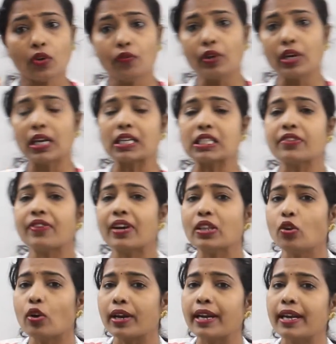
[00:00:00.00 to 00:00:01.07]
we classify
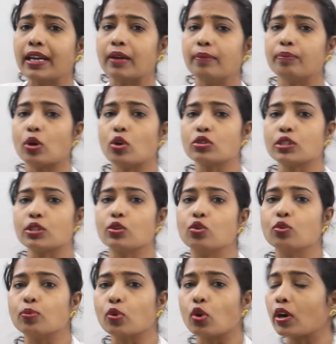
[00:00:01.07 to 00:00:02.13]
the organic compounds into
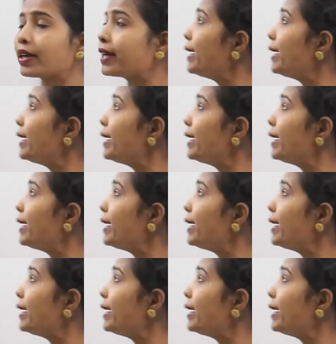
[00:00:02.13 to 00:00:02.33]
two broad